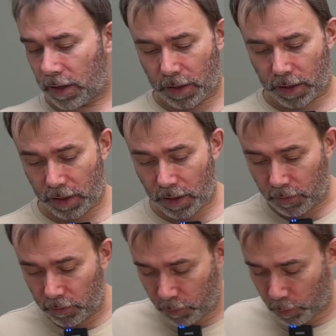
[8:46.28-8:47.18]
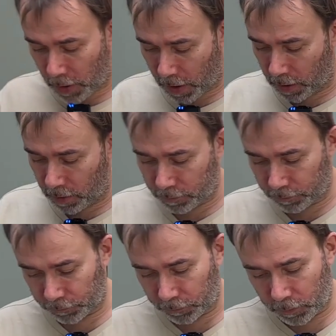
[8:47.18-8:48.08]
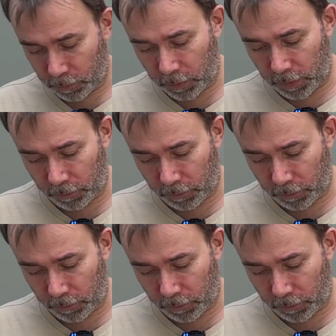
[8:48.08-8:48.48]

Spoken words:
And now you play with